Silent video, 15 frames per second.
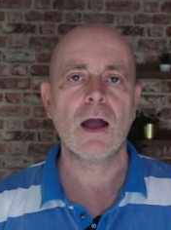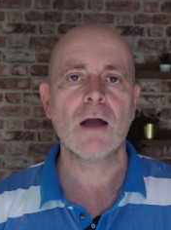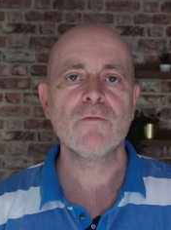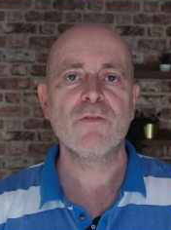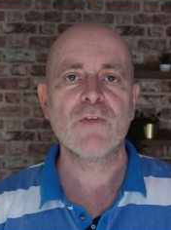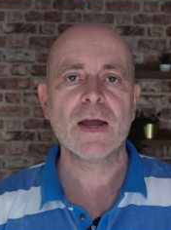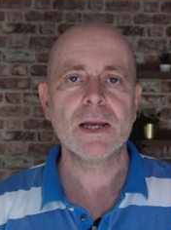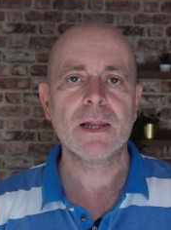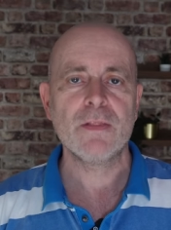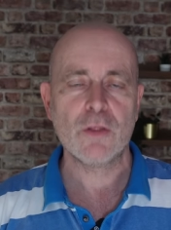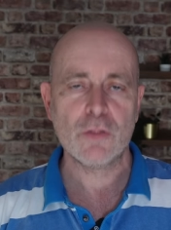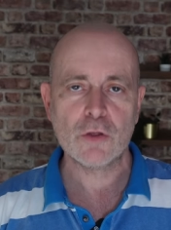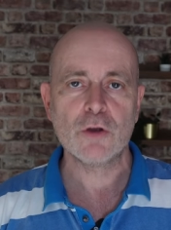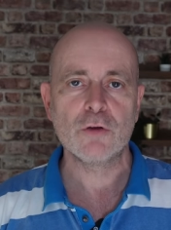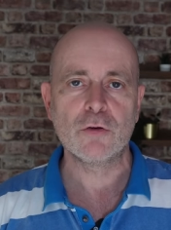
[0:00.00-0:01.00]
And finally,
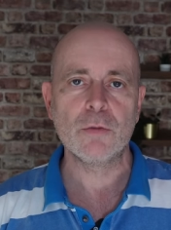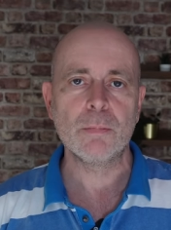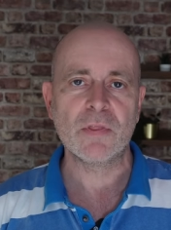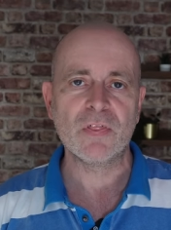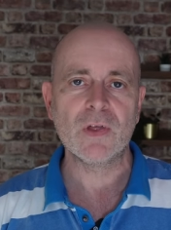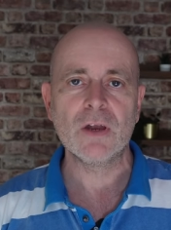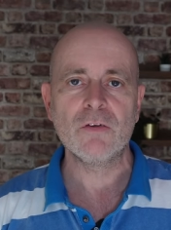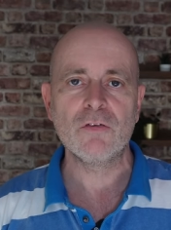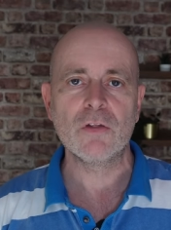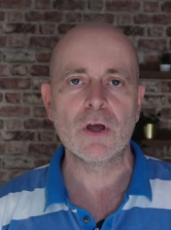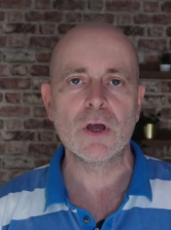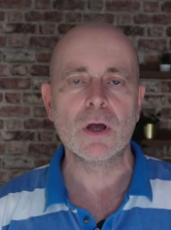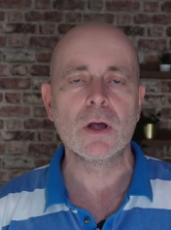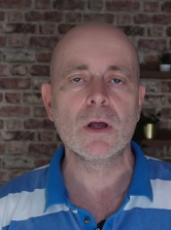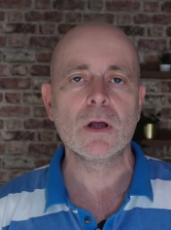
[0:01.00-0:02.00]
the third group of things
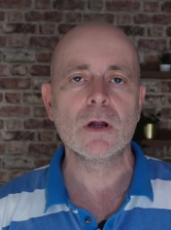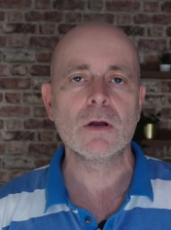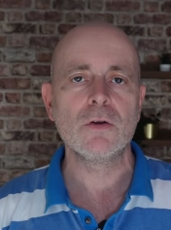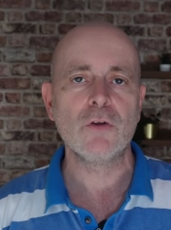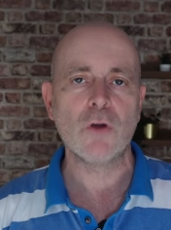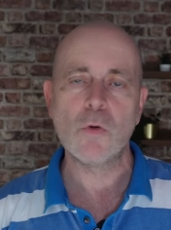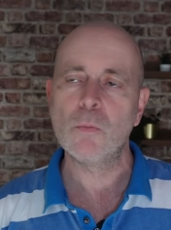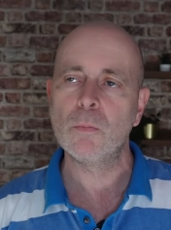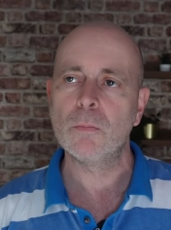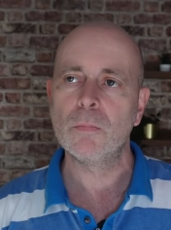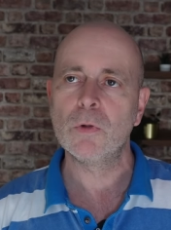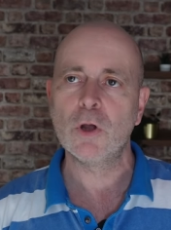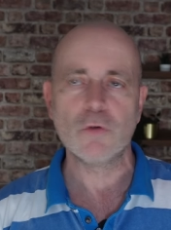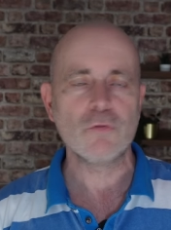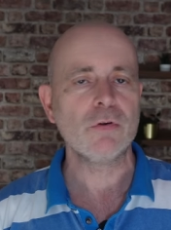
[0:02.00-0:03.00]
that don't
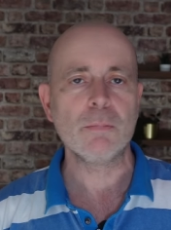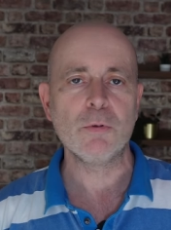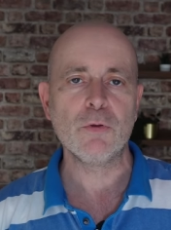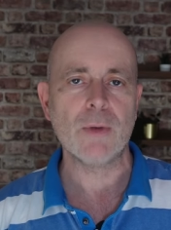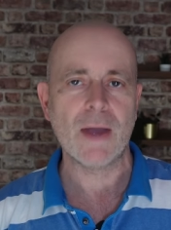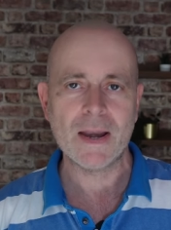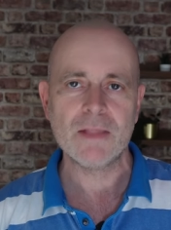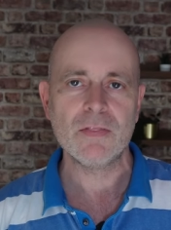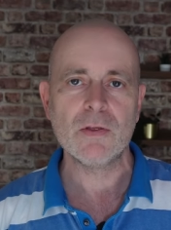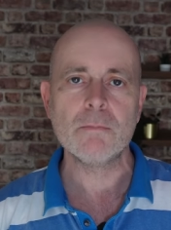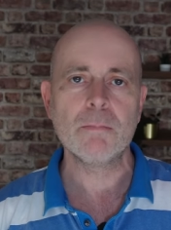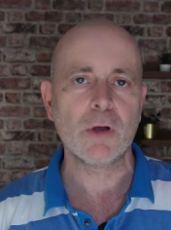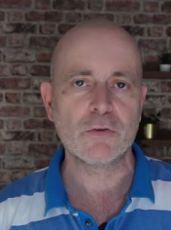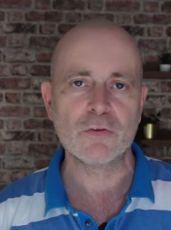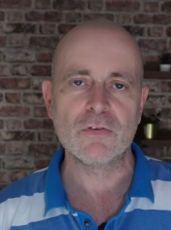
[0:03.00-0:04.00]
contribute
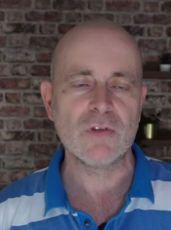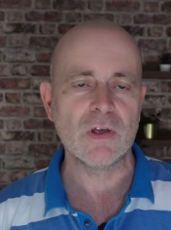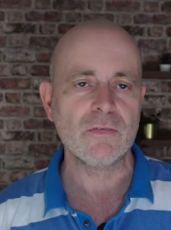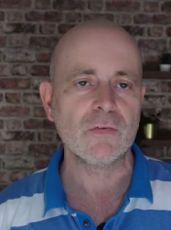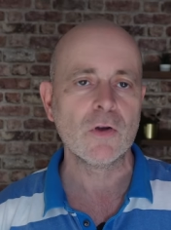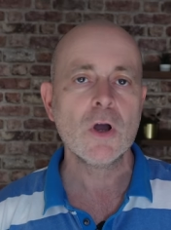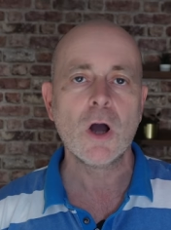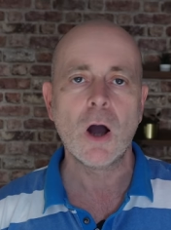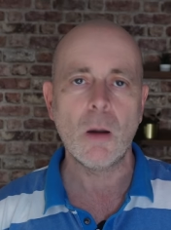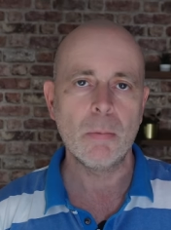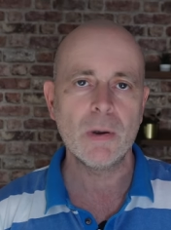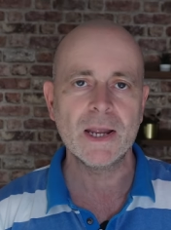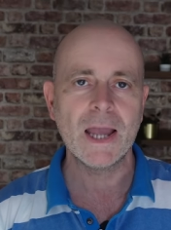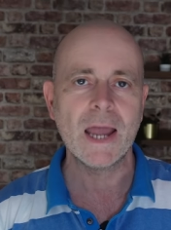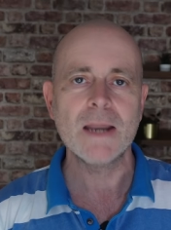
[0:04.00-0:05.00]
anything positive or
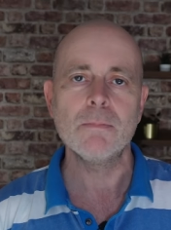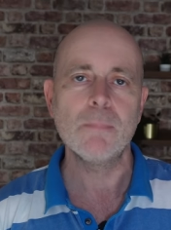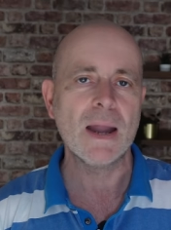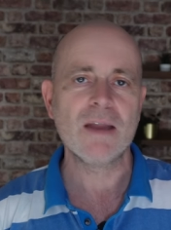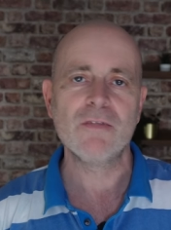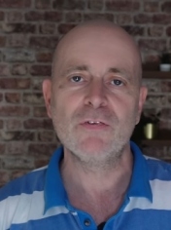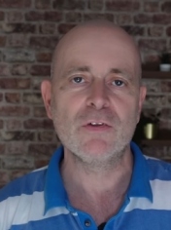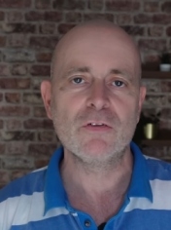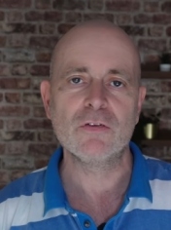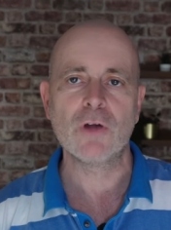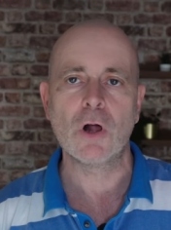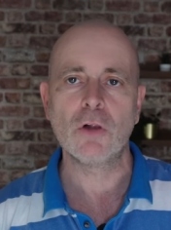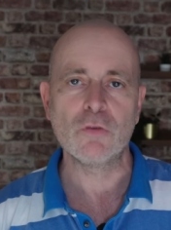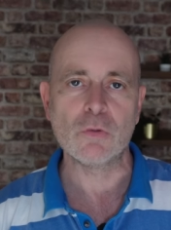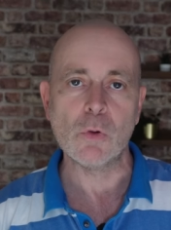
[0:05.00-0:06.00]
bring any benefits at
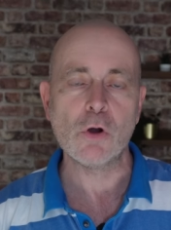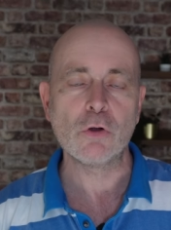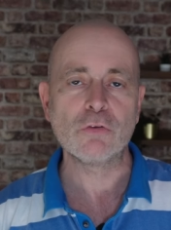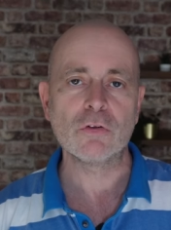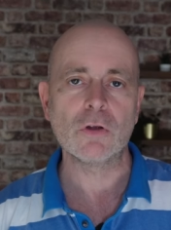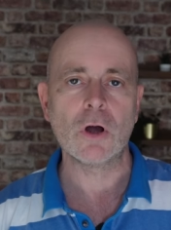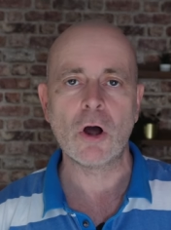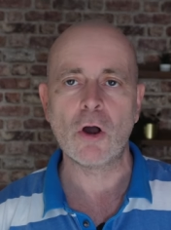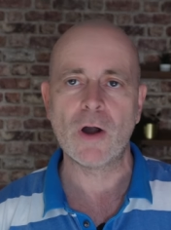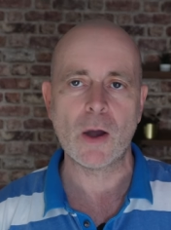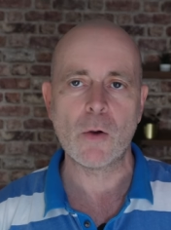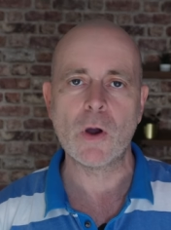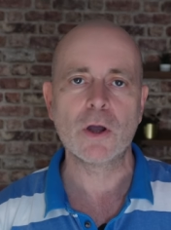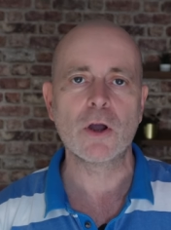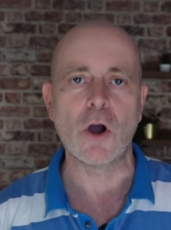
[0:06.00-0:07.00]
all to us or
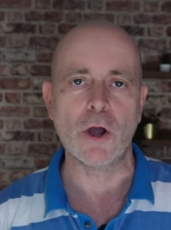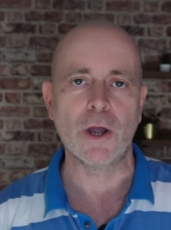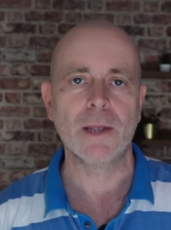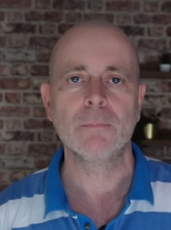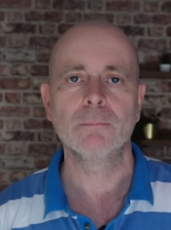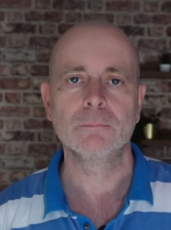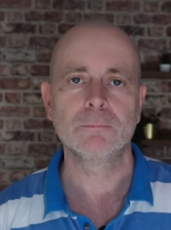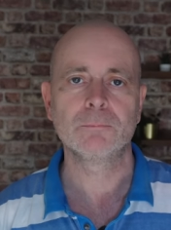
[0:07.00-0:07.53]
our koi.